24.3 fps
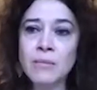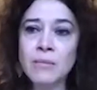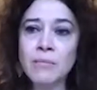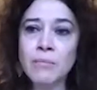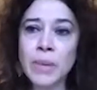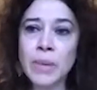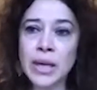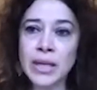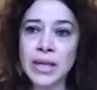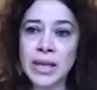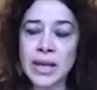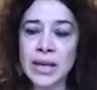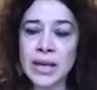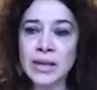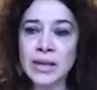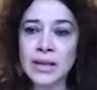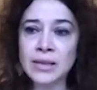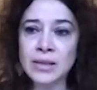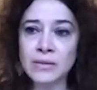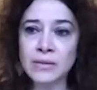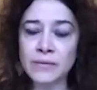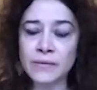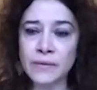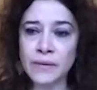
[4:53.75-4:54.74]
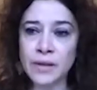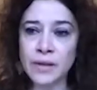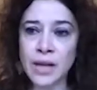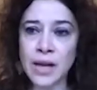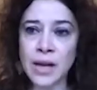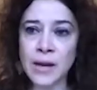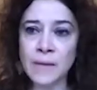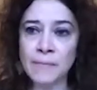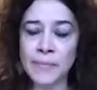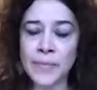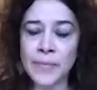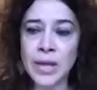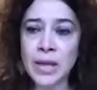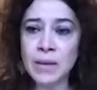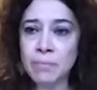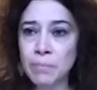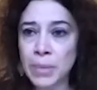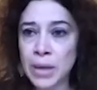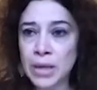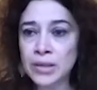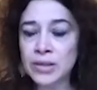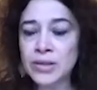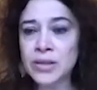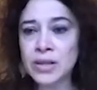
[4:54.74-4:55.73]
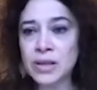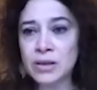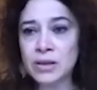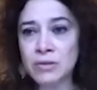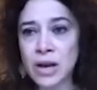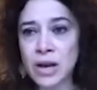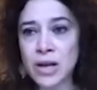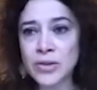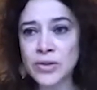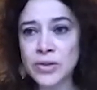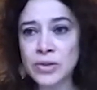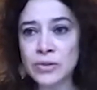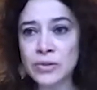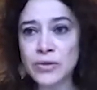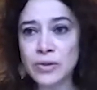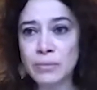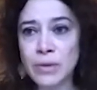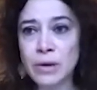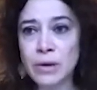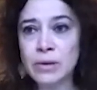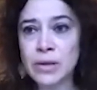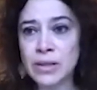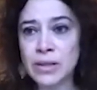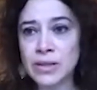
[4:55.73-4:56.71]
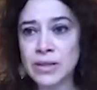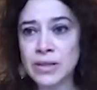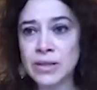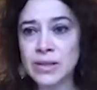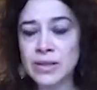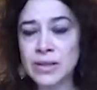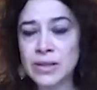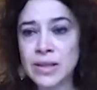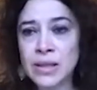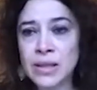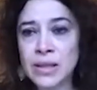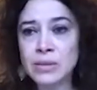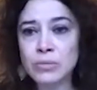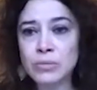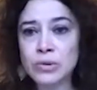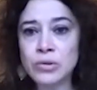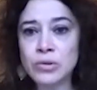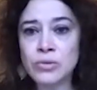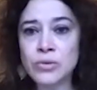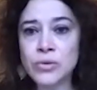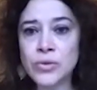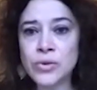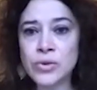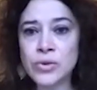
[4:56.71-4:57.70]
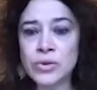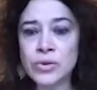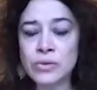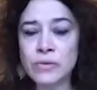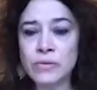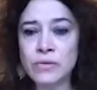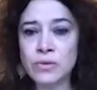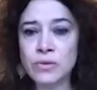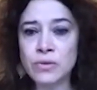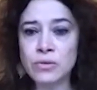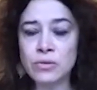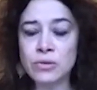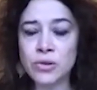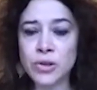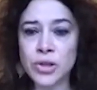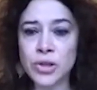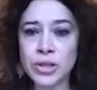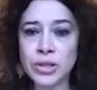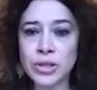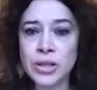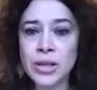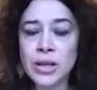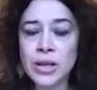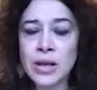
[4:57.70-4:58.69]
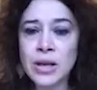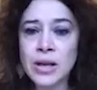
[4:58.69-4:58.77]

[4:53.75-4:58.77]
by negative impacts arising from our unsustainable uses of the ocean,